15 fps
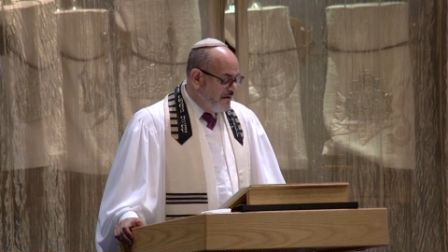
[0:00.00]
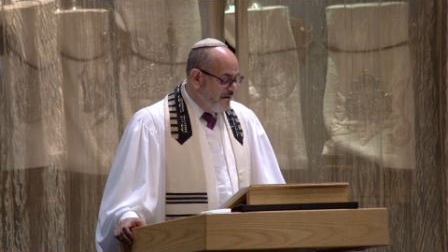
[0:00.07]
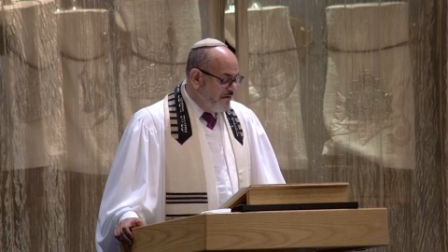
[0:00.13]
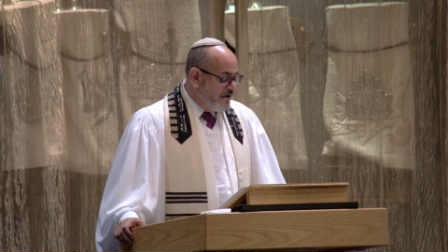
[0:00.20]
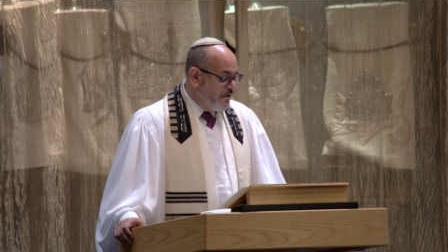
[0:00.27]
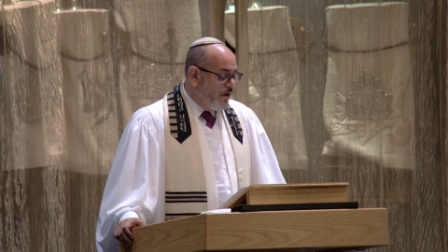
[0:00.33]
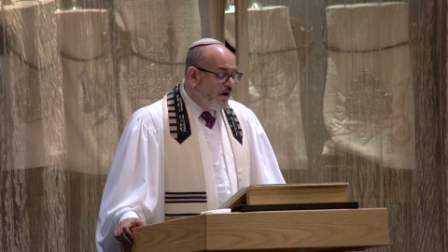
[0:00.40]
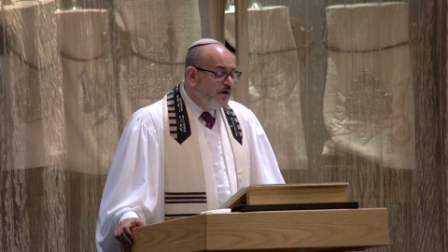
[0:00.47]

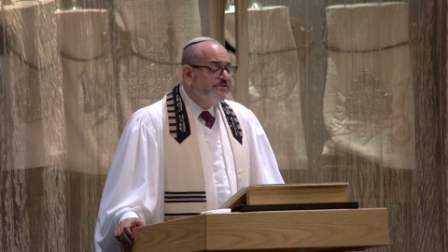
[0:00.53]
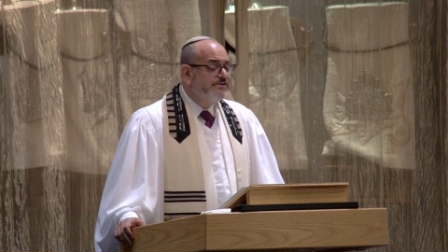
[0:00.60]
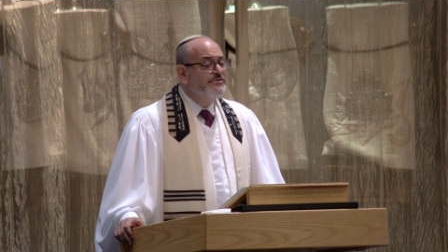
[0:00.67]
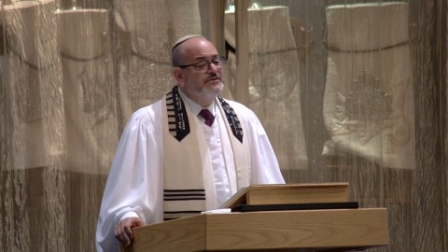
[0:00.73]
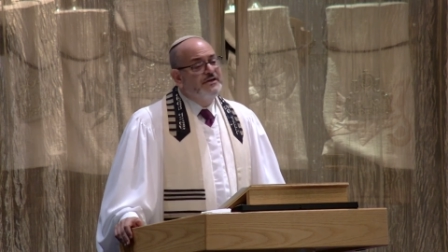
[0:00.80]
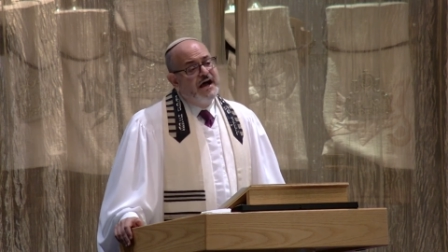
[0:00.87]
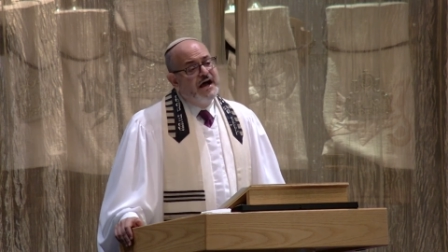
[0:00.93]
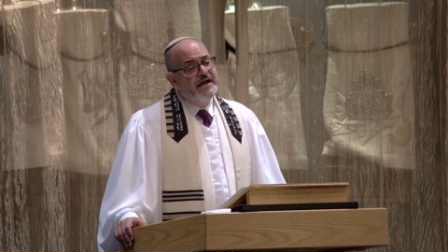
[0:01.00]
There are also
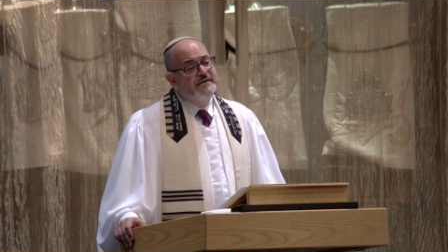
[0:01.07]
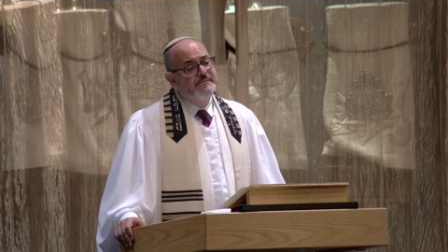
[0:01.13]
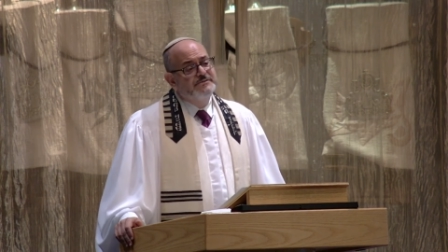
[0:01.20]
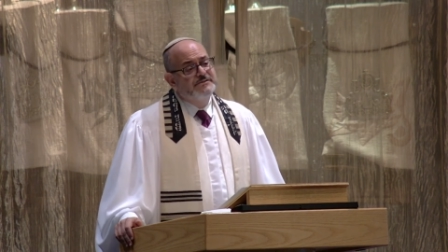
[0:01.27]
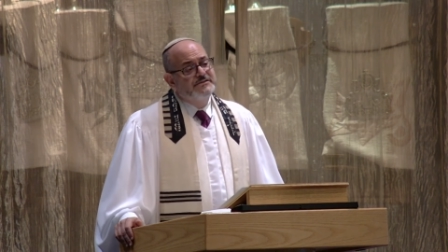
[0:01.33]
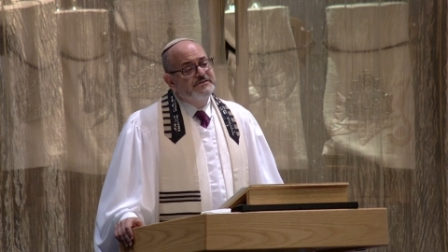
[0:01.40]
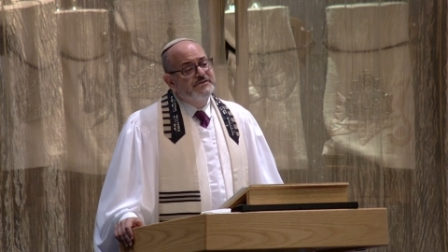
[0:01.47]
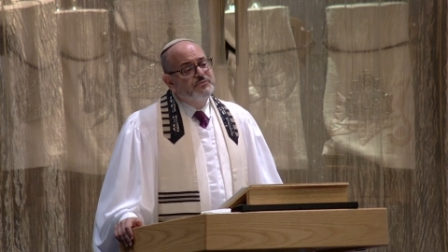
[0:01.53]
times
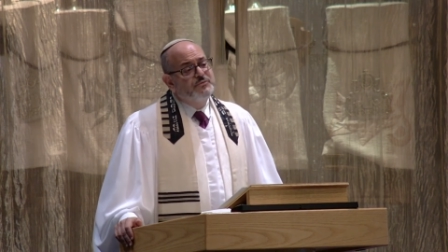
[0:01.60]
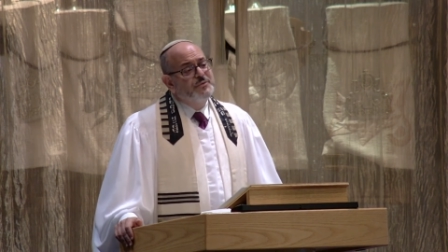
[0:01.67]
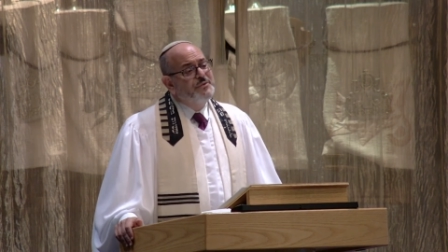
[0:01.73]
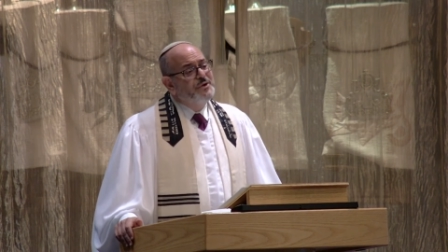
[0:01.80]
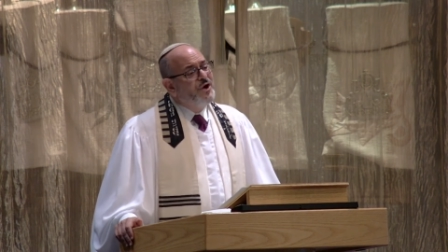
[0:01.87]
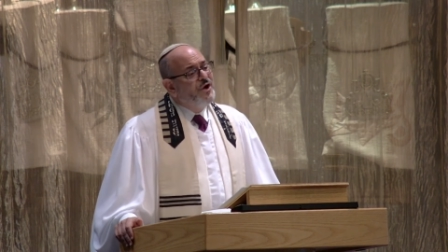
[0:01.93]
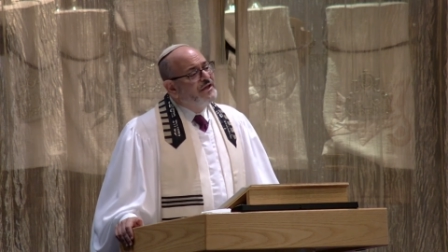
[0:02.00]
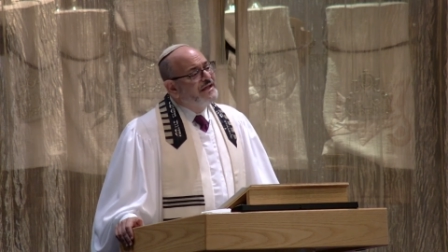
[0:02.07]
when we
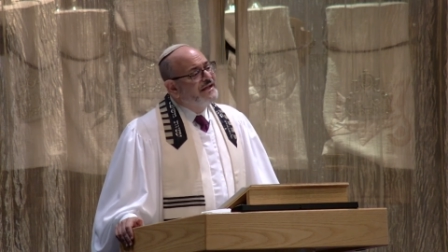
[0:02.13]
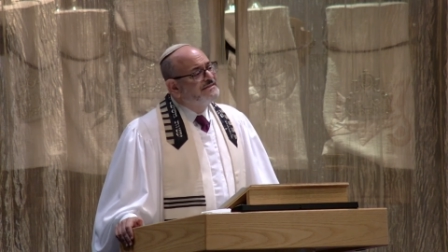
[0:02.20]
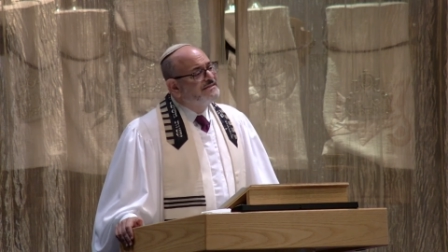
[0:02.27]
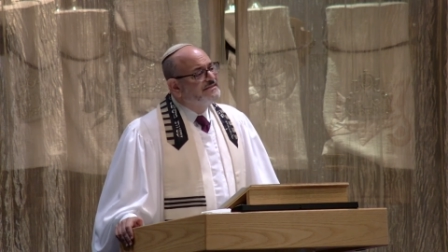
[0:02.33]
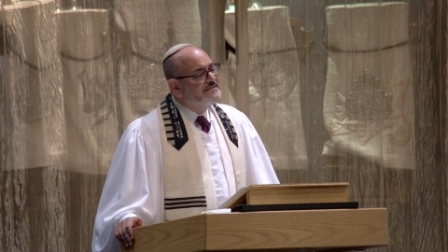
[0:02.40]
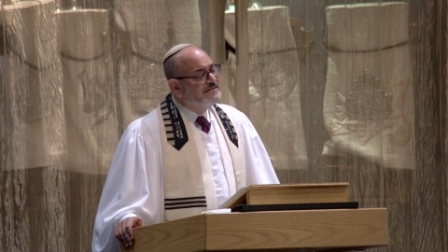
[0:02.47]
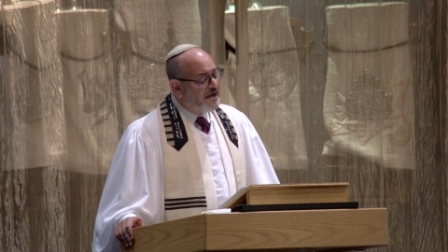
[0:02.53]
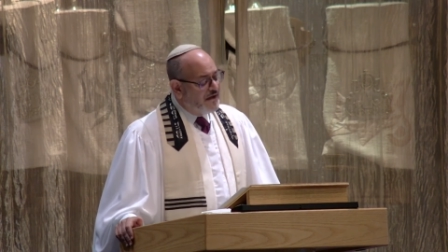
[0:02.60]
all get
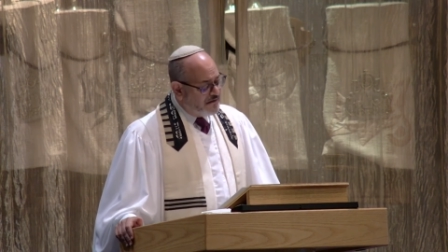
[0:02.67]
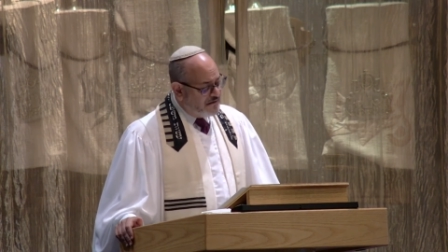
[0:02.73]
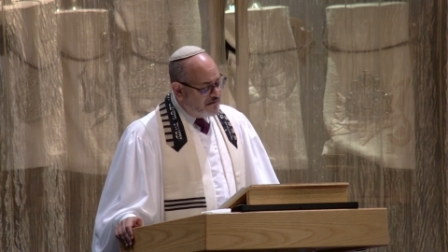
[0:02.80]
stuck.